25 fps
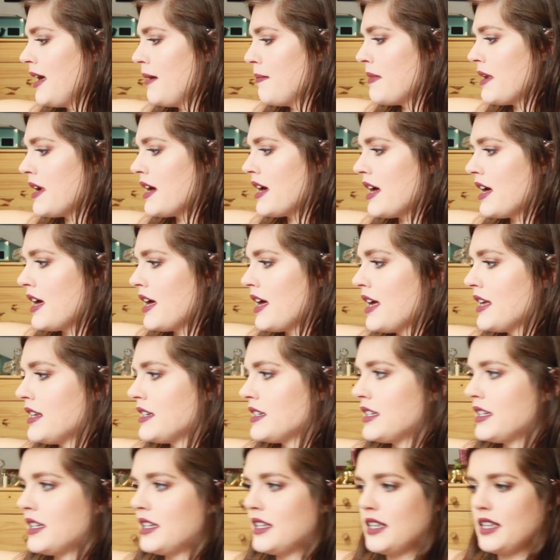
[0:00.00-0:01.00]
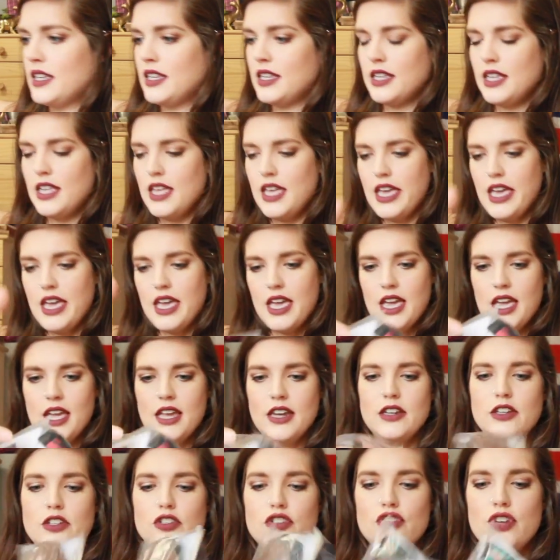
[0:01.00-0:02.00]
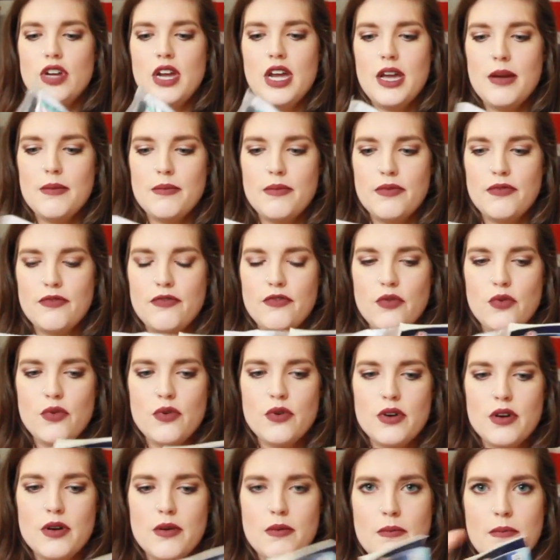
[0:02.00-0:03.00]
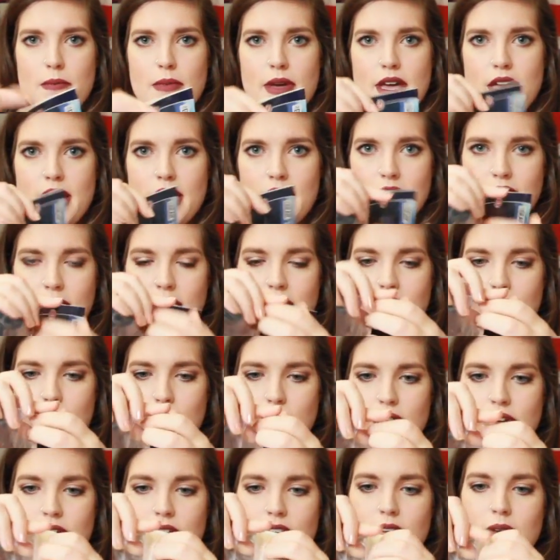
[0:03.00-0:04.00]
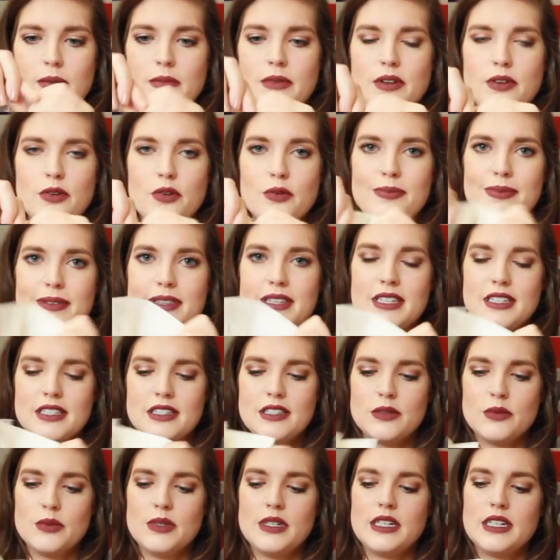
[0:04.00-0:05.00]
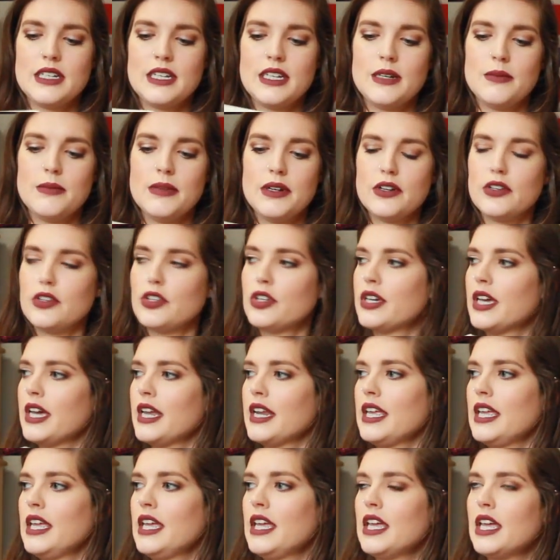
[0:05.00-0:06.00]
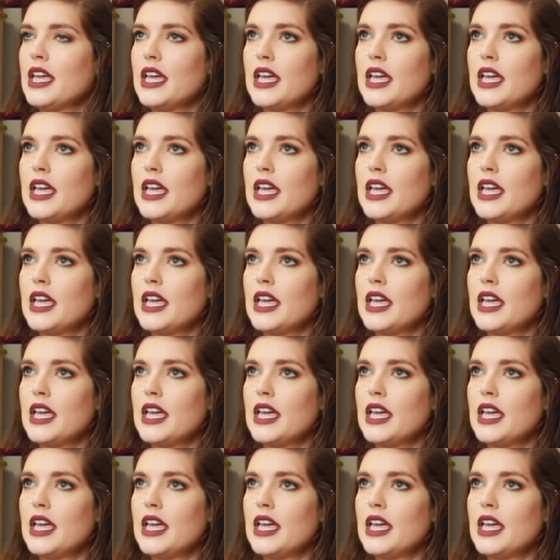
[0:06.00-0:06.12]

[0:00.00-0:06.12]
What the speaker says: I bought a strap for my camera. I'm gonna open this so we can take a look at it.